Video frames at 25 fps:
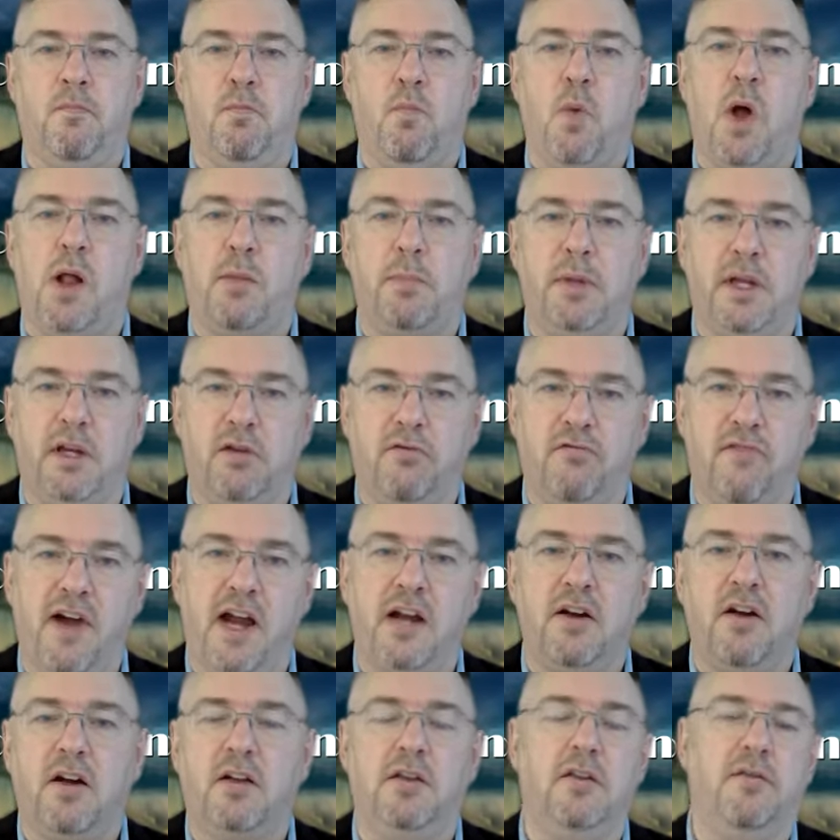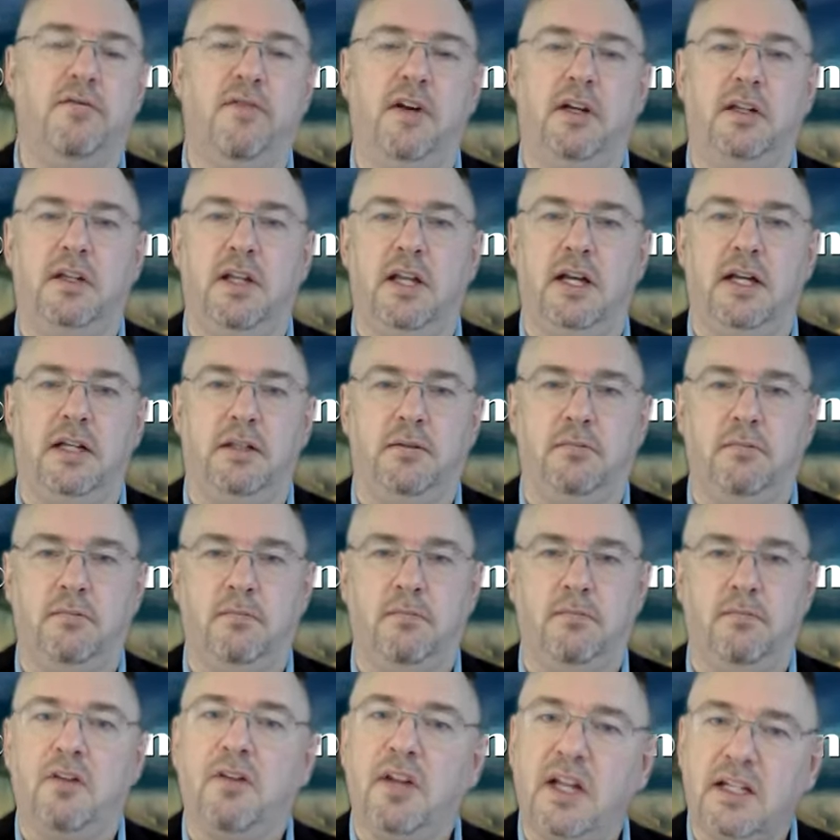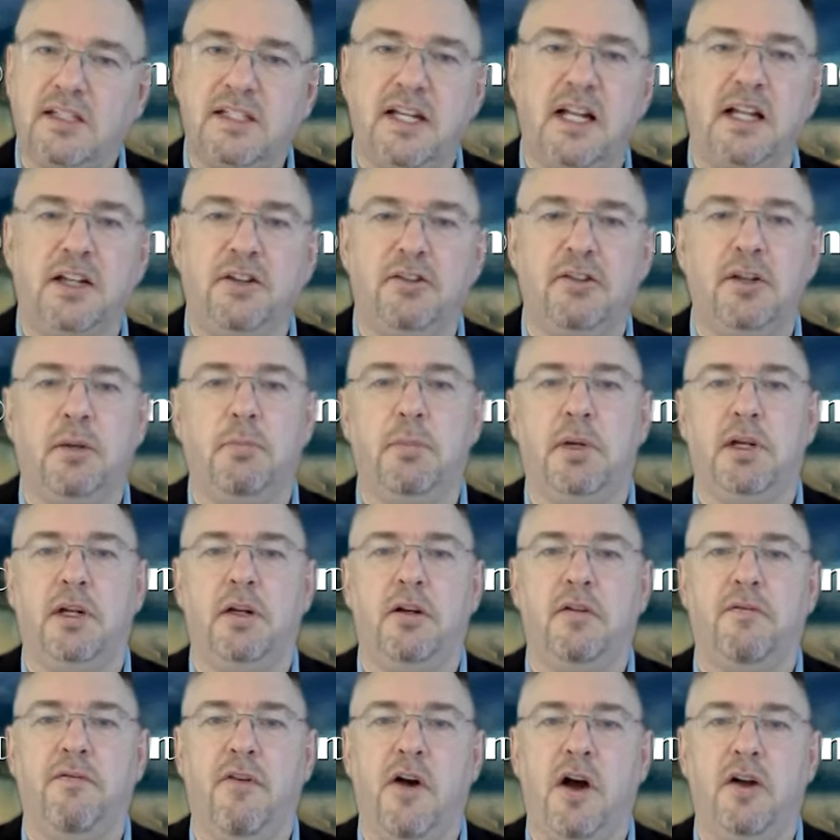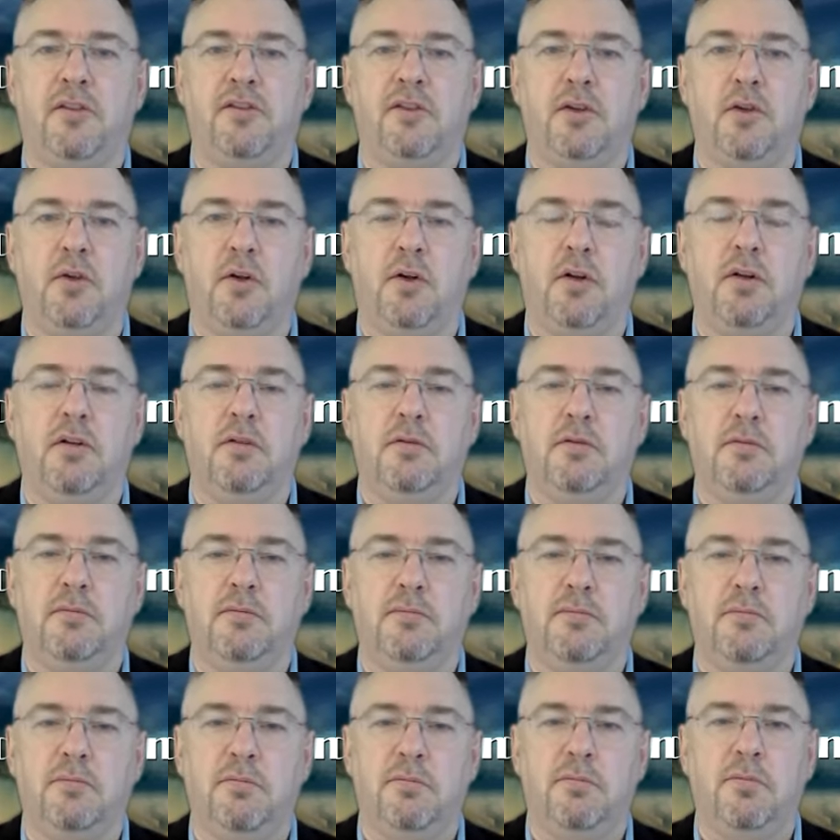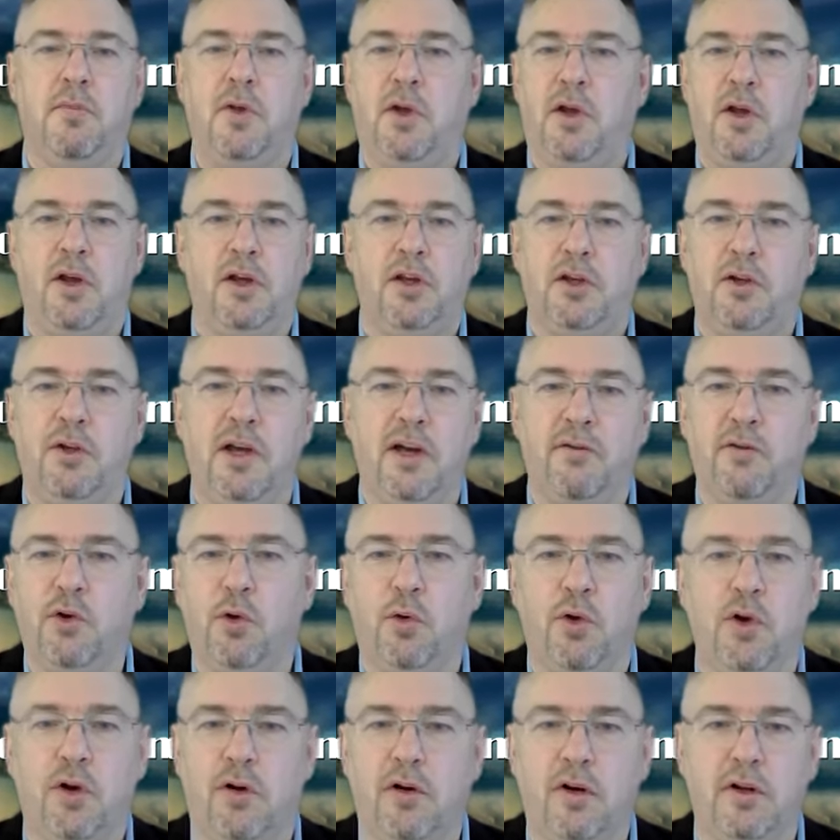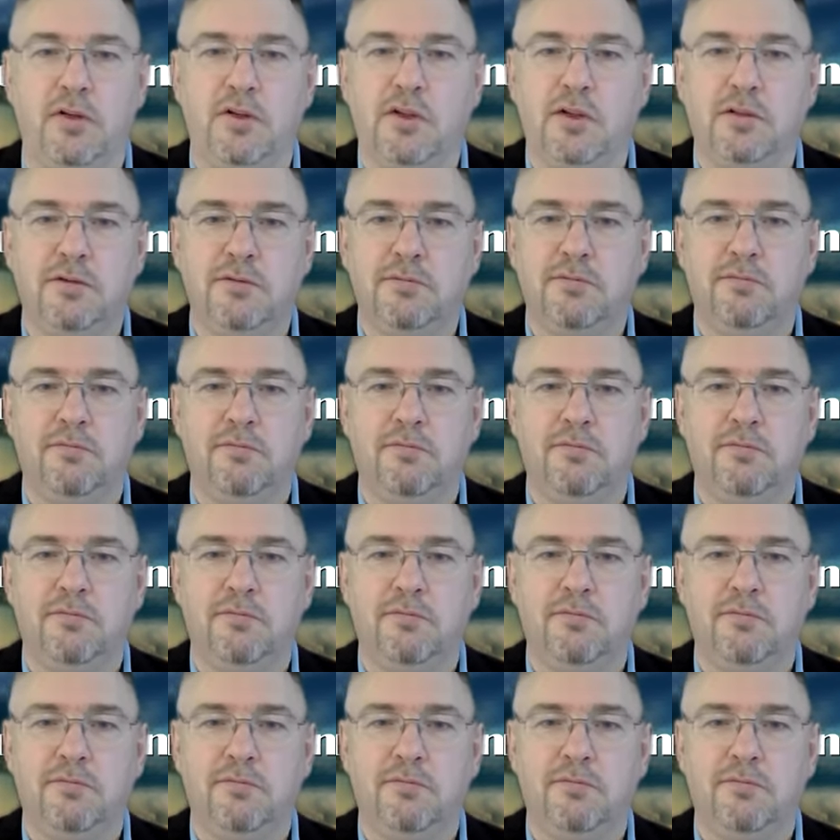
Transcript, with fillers: while being right on the front line. It's like telling somebody in a foxhole, you have no courage.